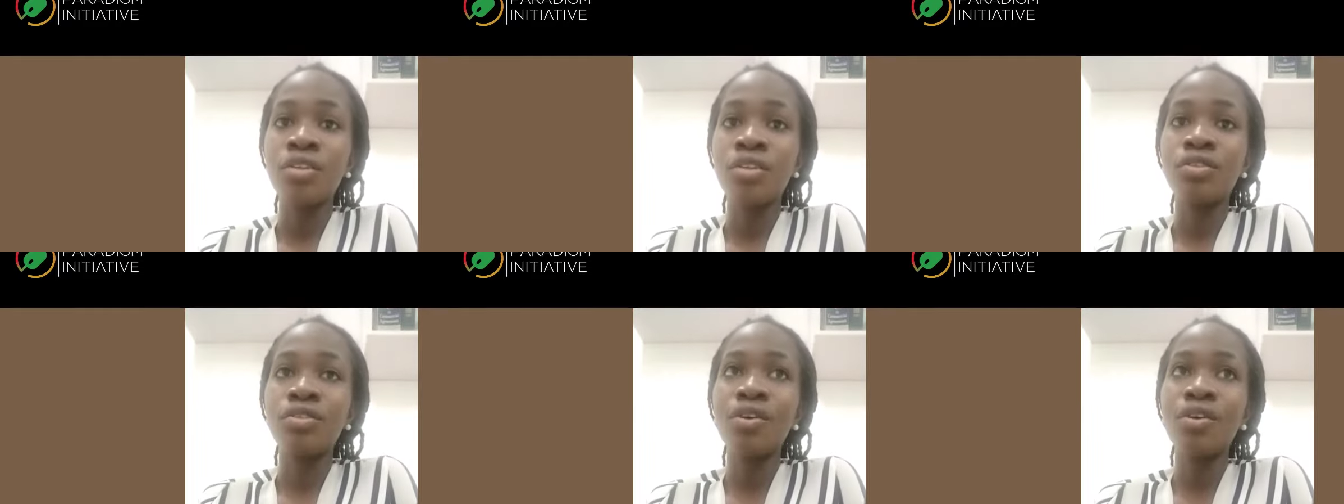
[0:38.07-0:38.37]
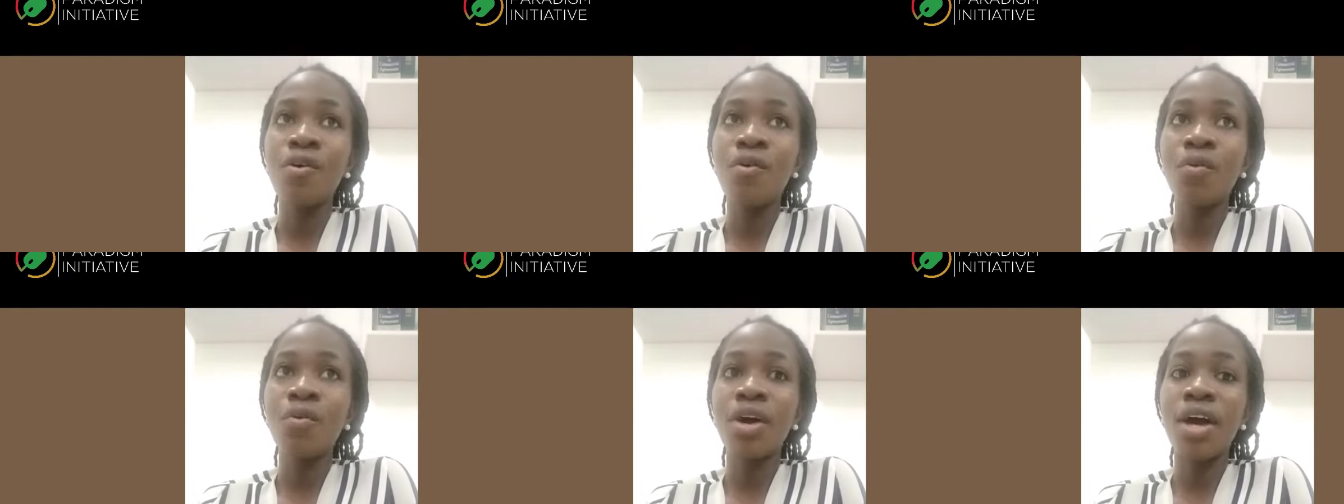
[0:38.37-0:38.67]

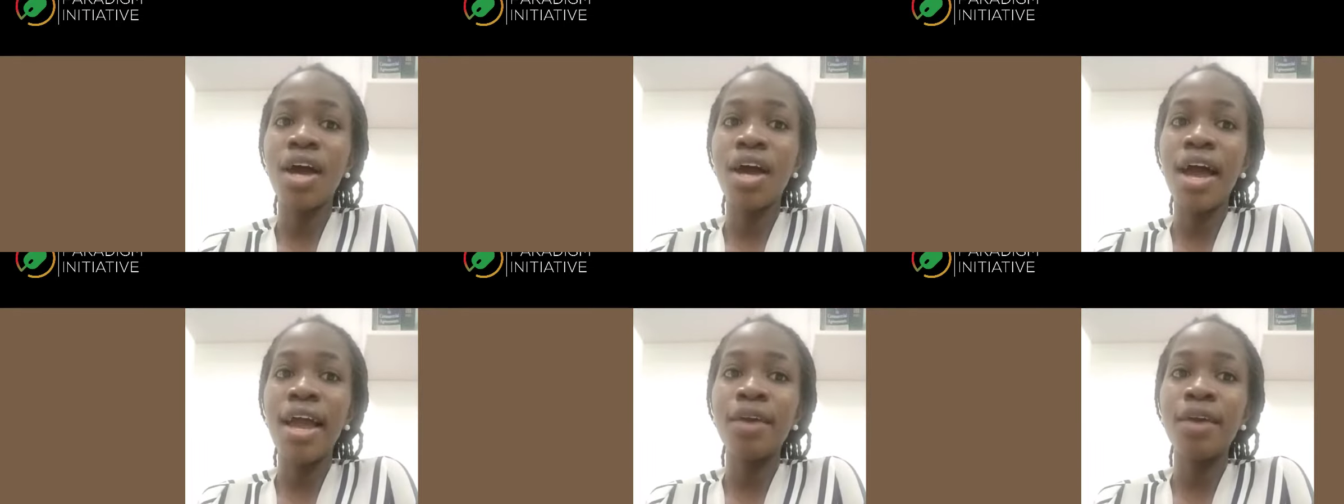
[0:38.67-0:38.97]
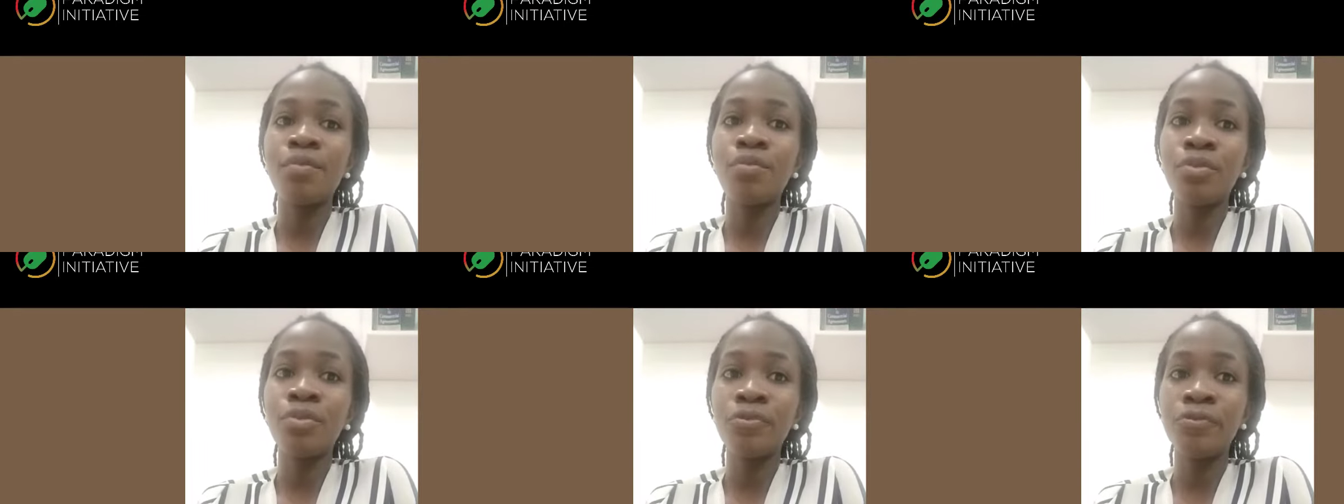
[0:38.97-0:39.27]
So I
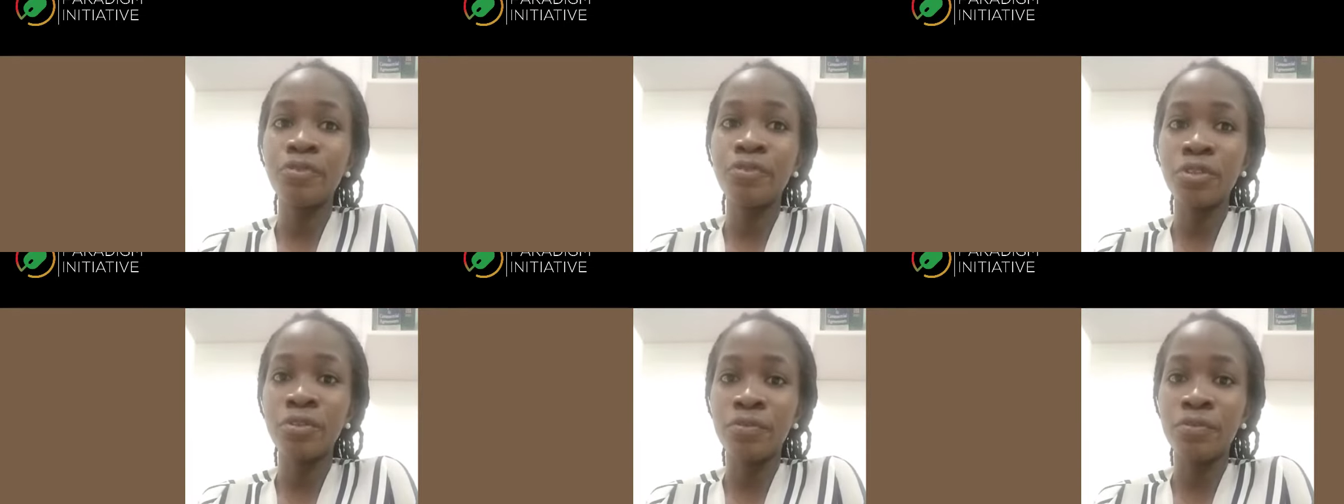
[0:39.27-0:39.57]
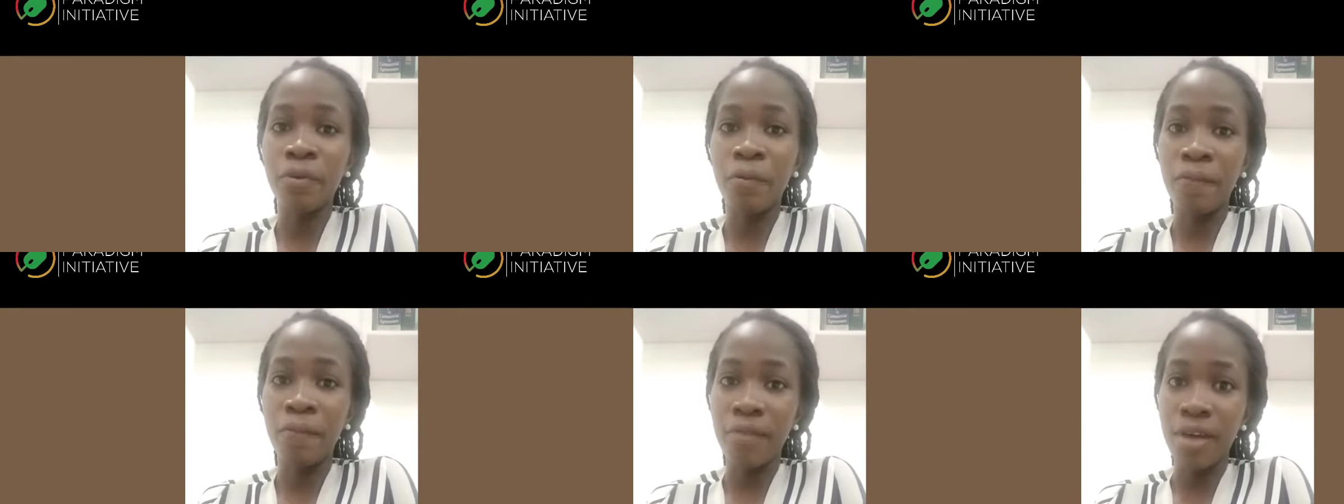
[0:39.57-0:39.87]
moved on
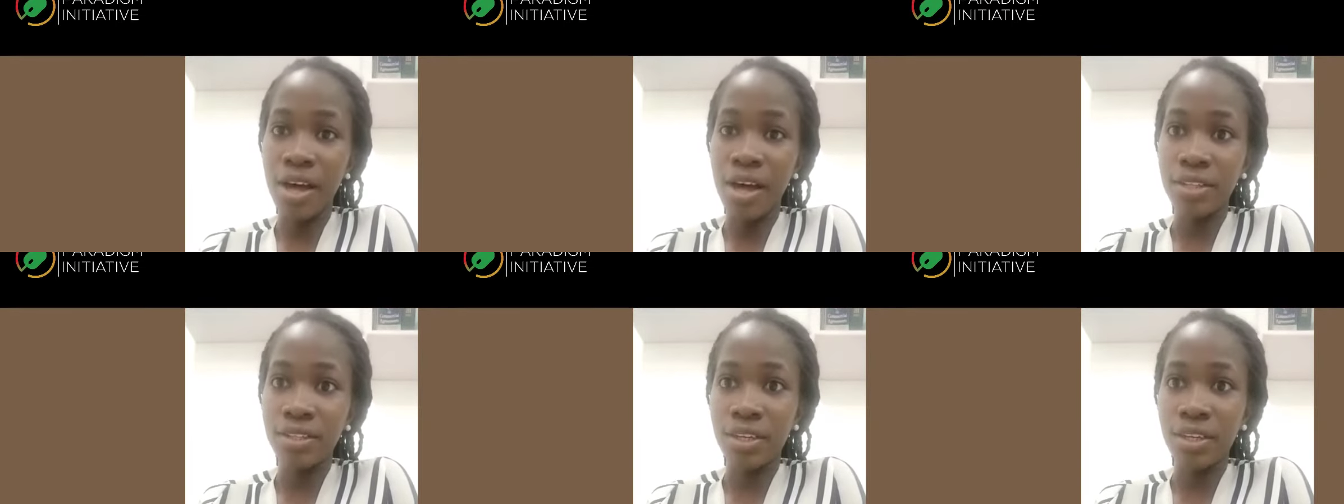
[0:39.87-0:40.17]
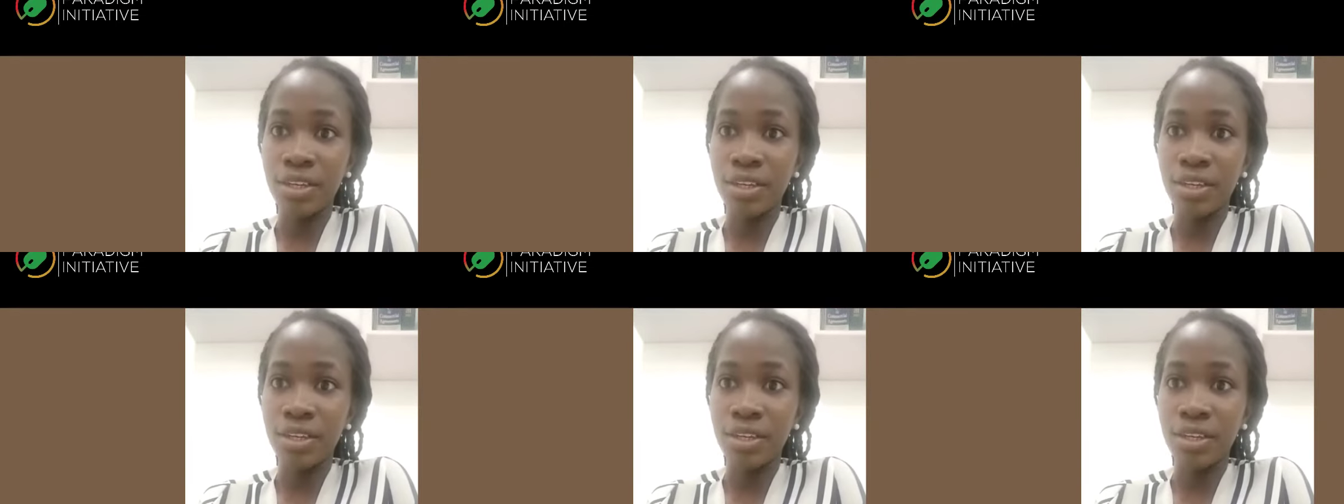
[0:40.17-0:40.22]
from that,